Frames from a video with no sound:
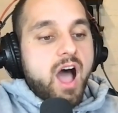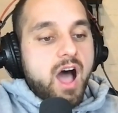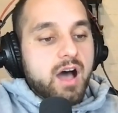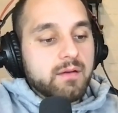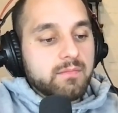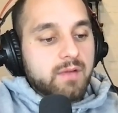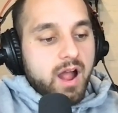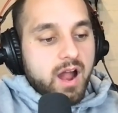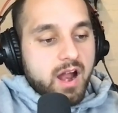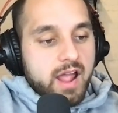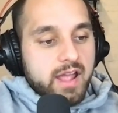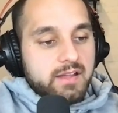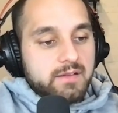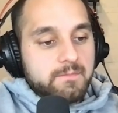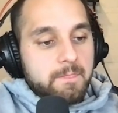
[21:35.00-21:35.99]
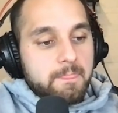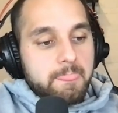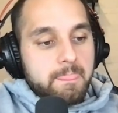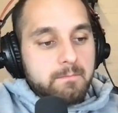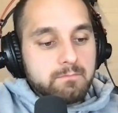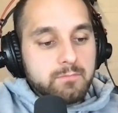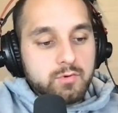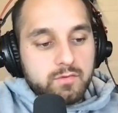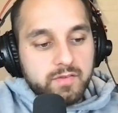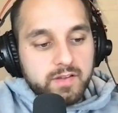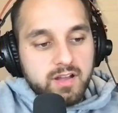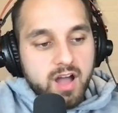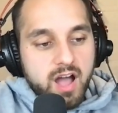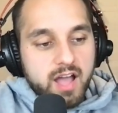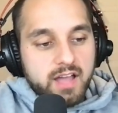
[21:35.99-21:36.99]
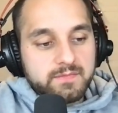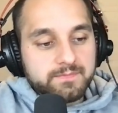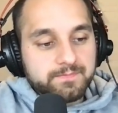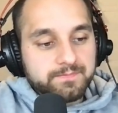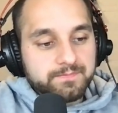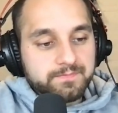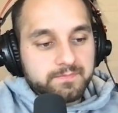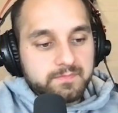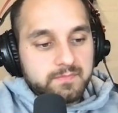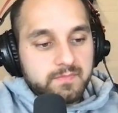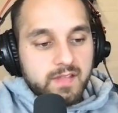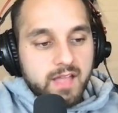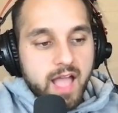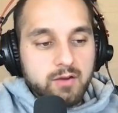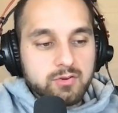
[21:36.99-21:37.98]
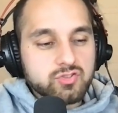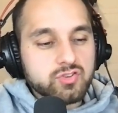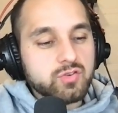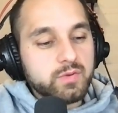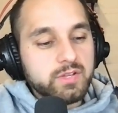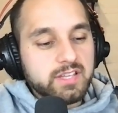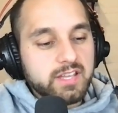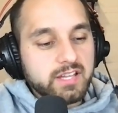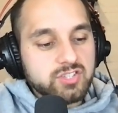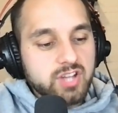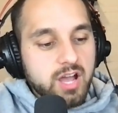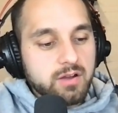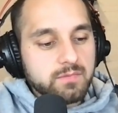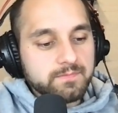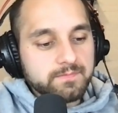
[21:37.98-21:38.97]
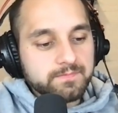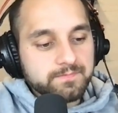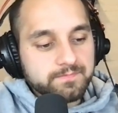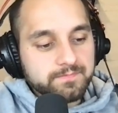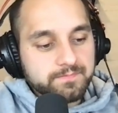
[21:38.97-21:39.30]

All right. Moving on. How was your weekend, Joe?